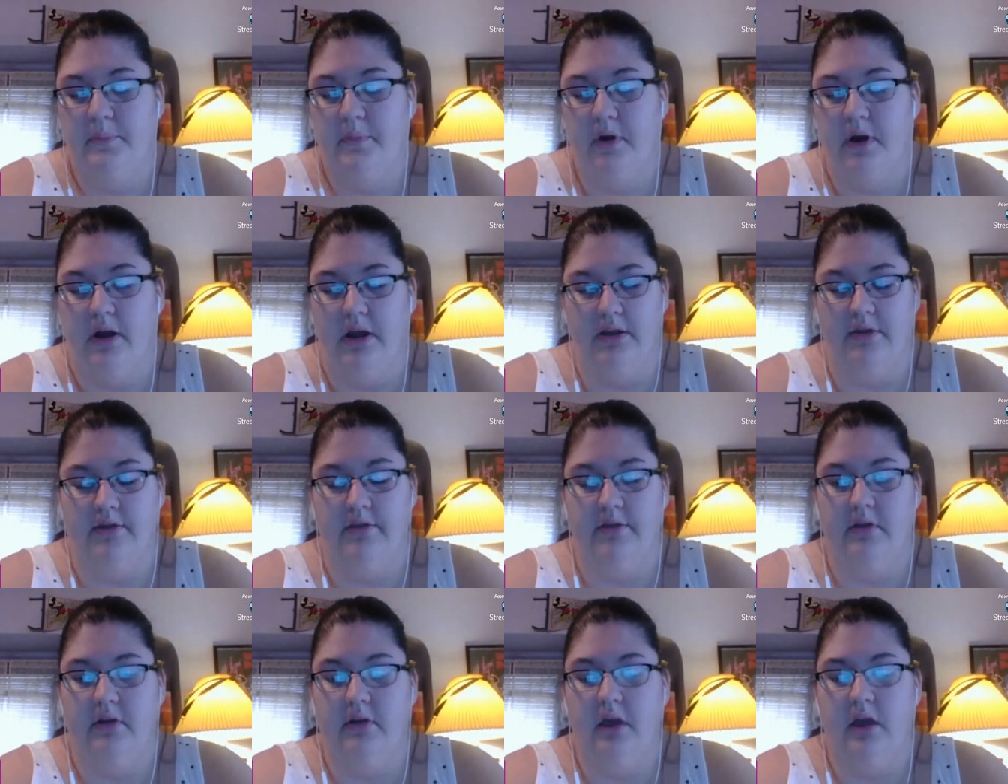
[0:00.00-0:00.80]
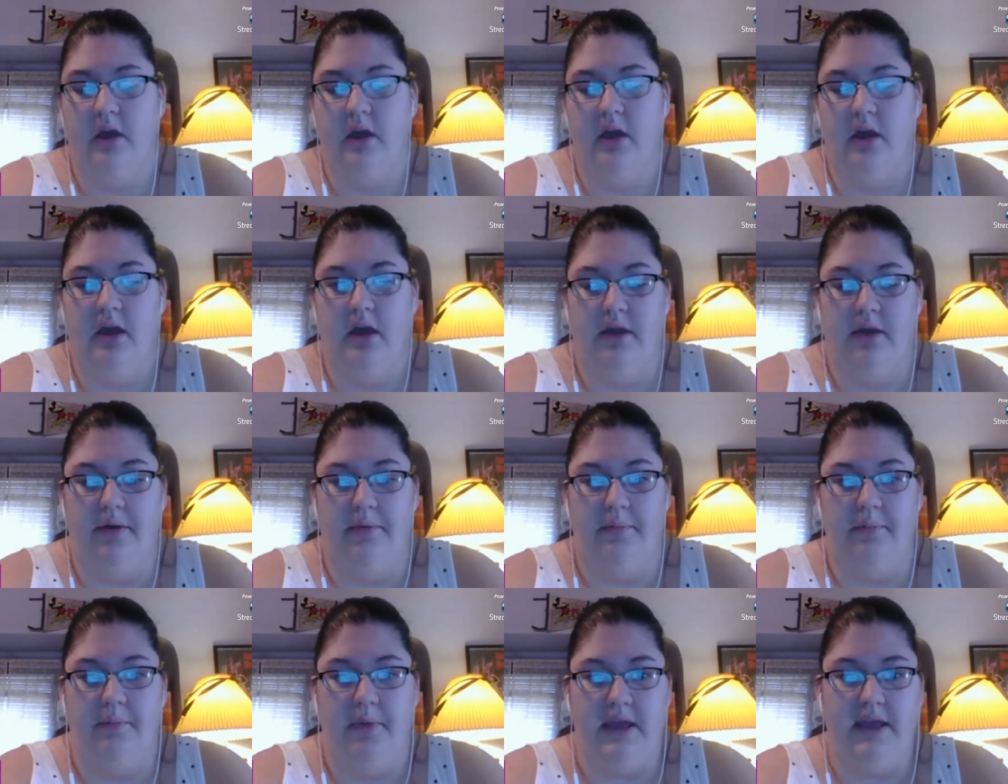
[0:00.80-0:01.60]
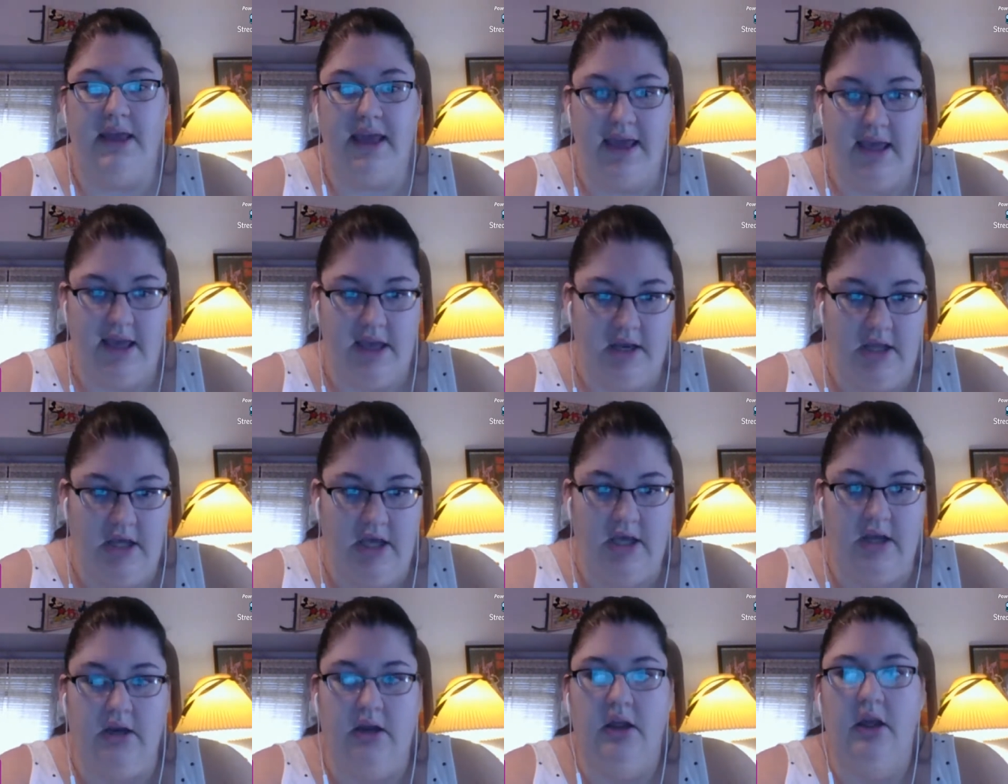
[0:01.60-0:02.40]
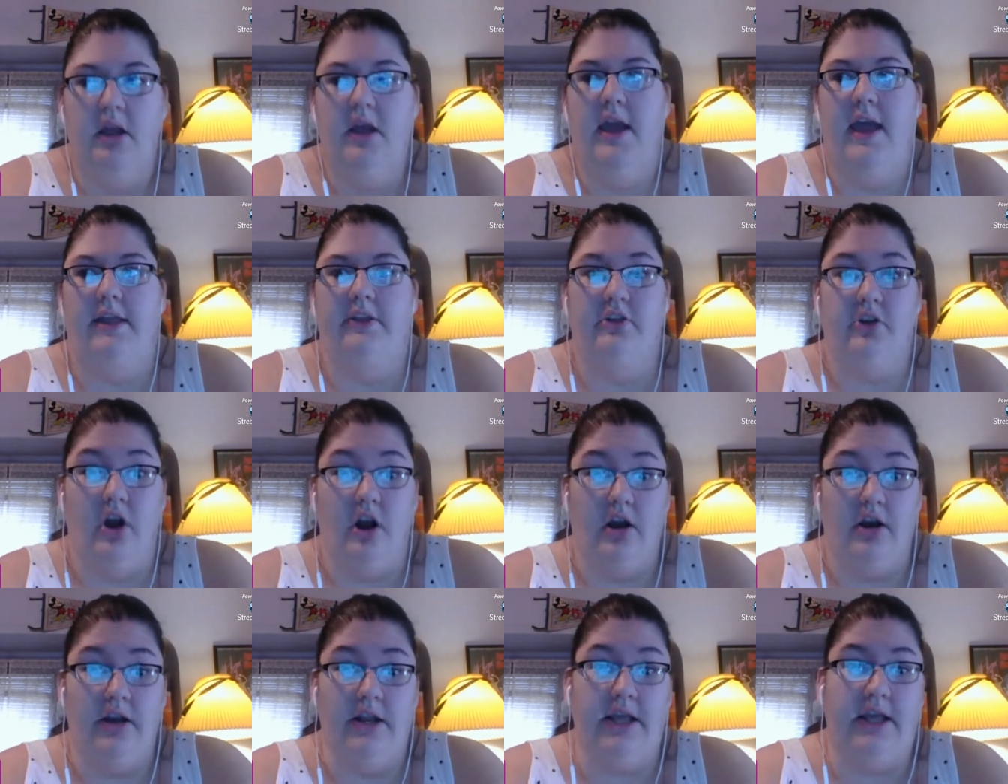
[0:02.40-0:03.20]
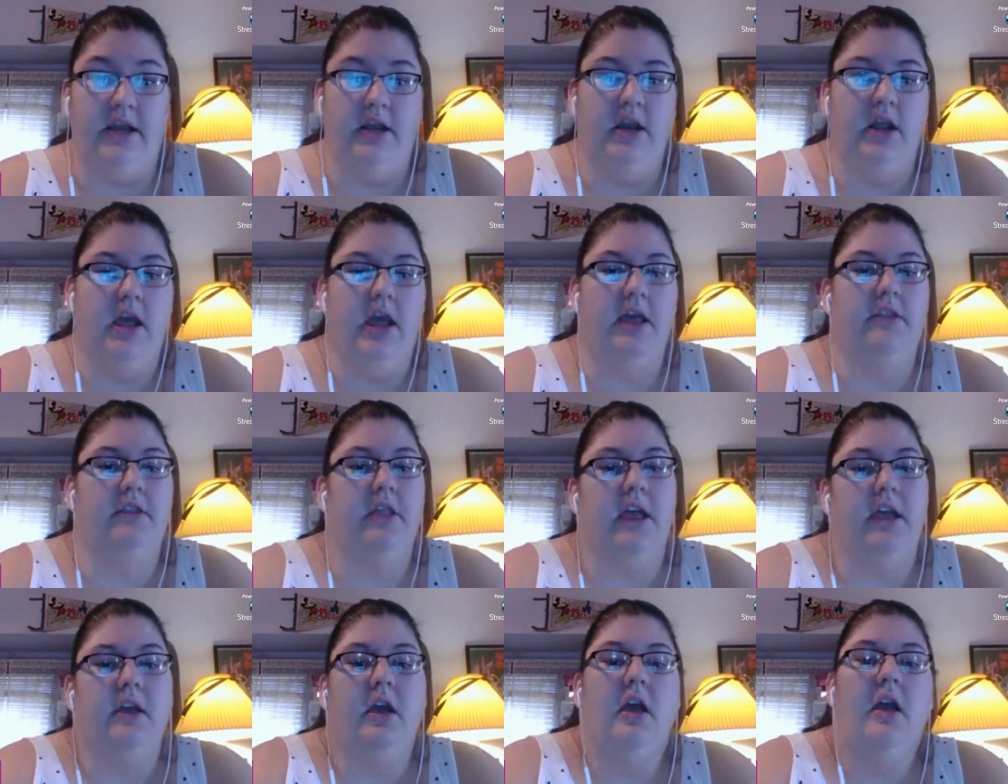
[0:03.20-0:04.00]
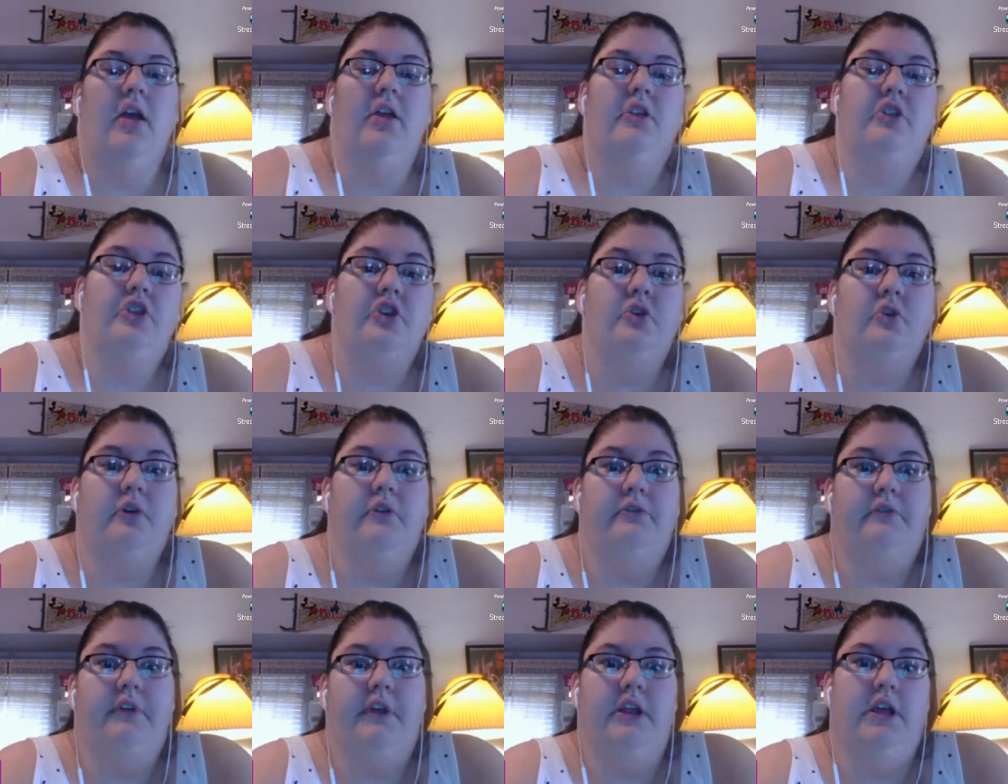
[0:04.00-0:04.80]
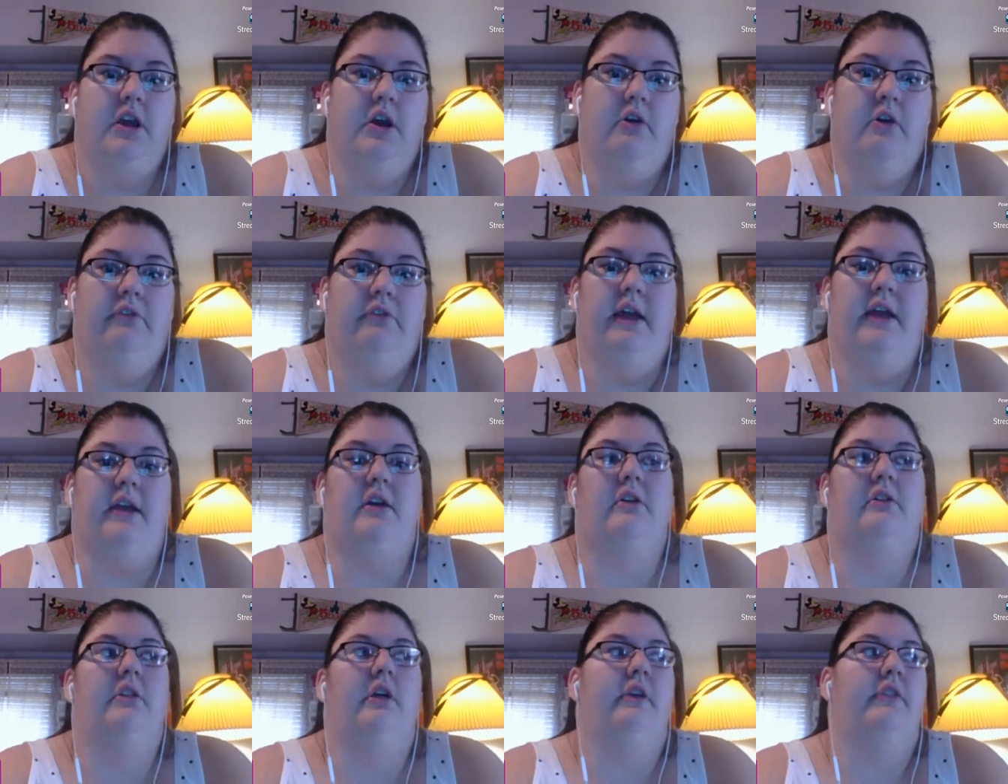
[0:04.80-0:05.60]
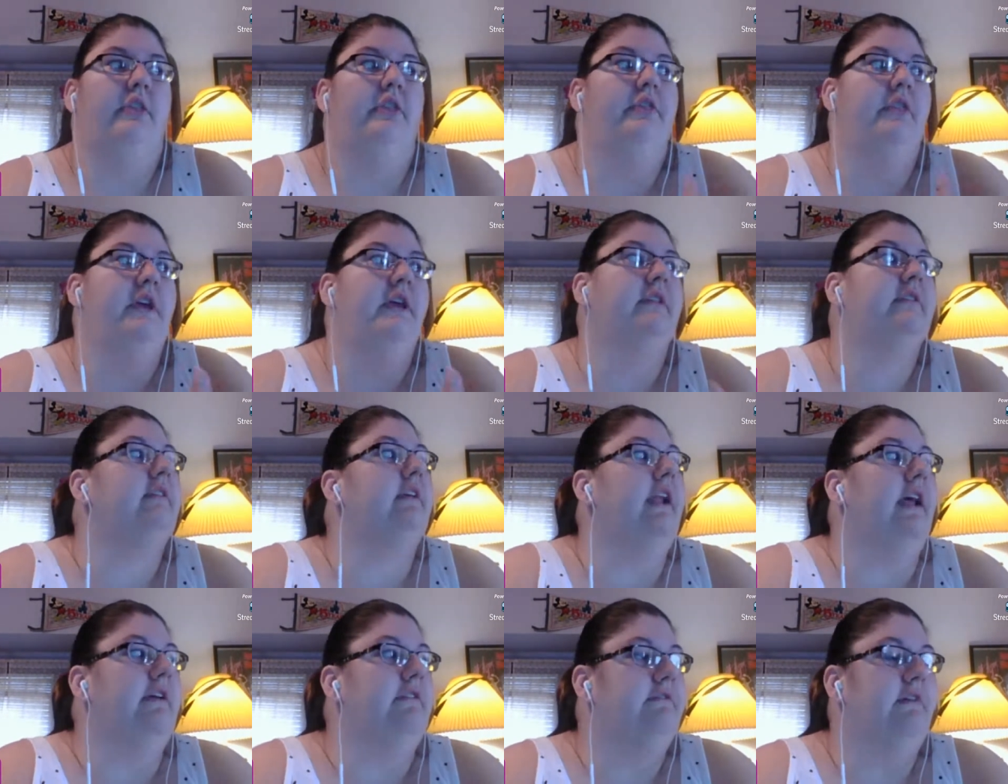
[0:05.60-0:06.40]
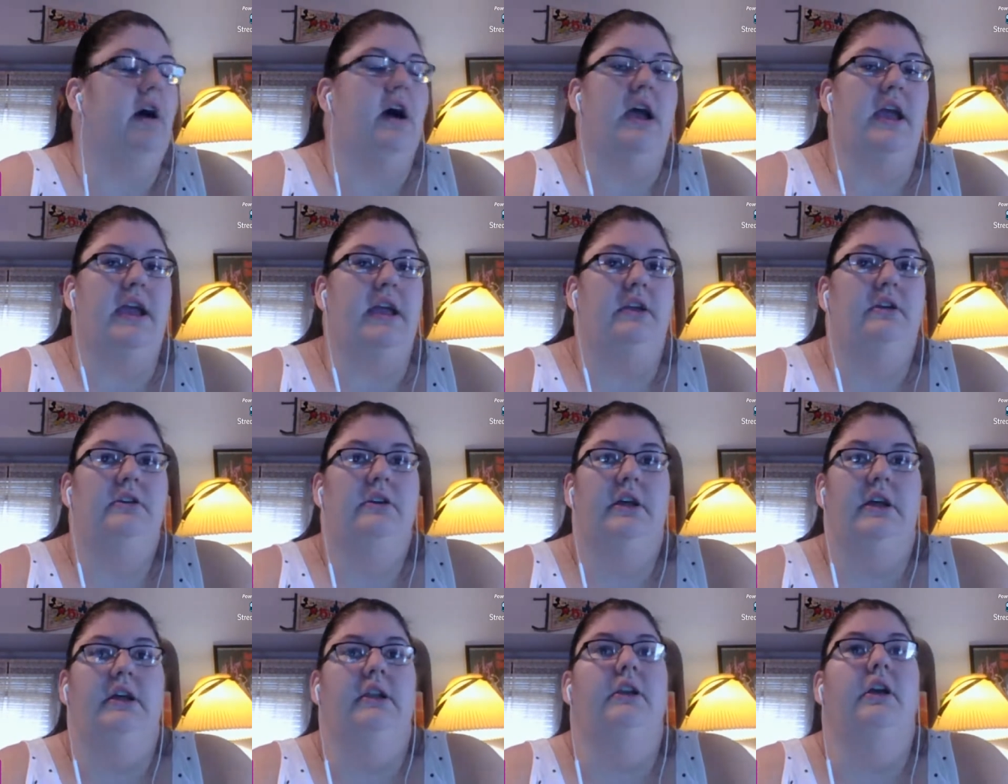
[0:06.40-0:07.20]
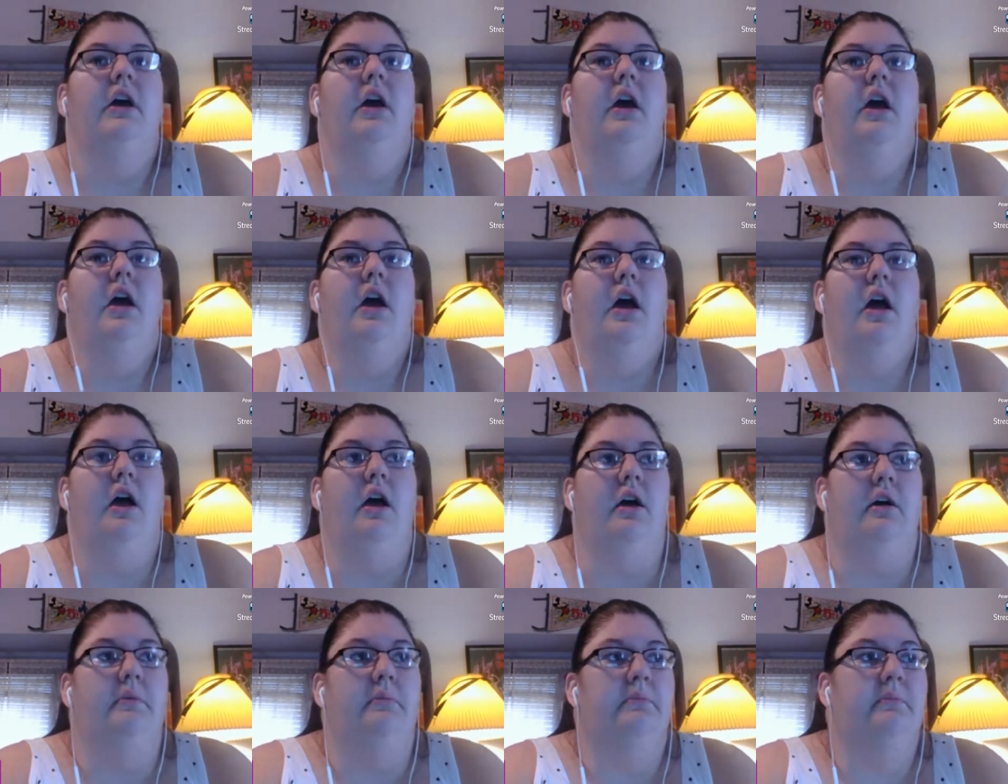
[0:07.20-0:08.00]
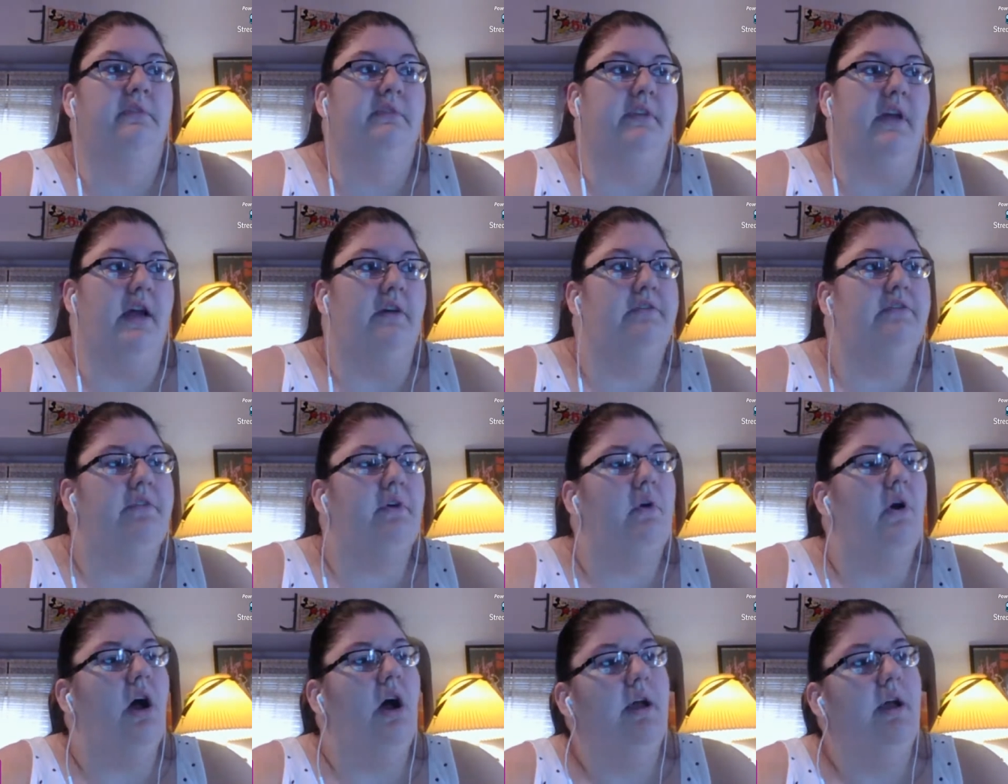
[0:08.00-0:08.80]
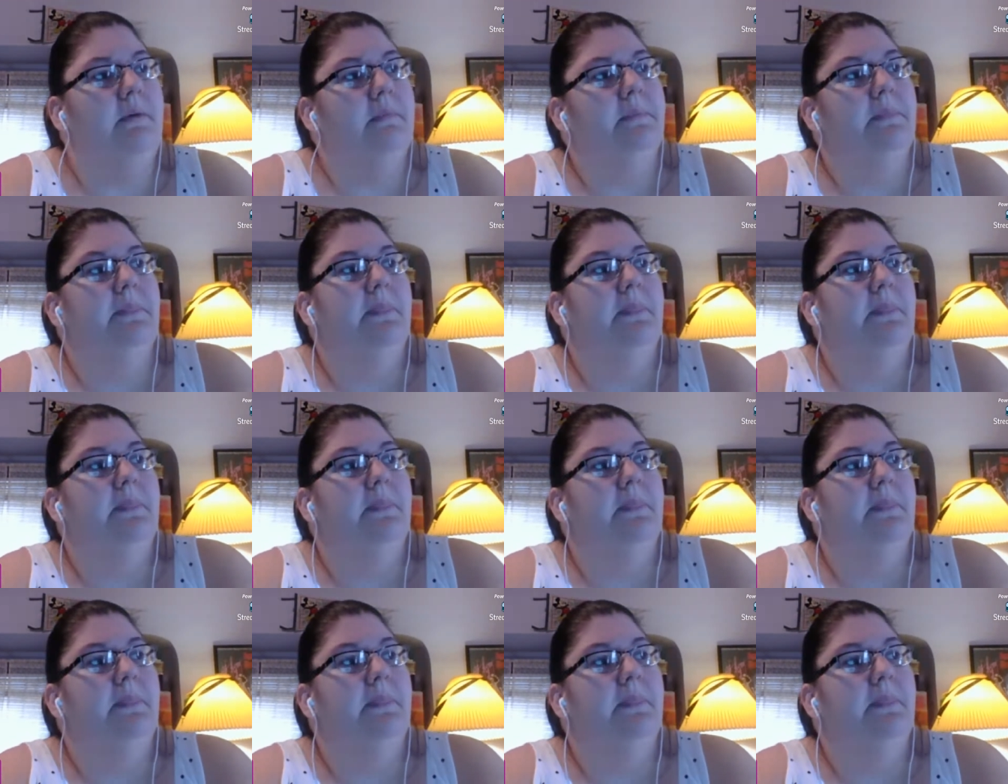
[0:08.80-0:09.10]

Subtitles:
on like canning and gardening and like do a video of like the things that I find and stuff. So I